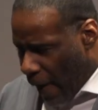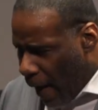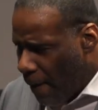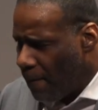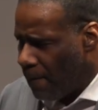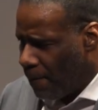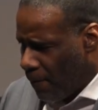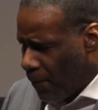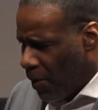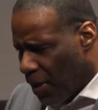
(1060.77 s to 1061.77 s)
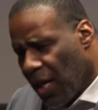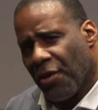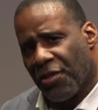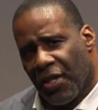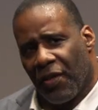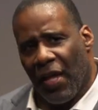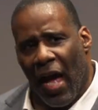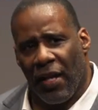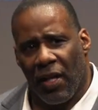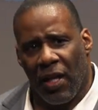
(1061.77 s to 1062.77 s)
Yeah, he understood
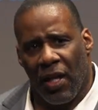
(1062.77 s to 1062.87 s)
that.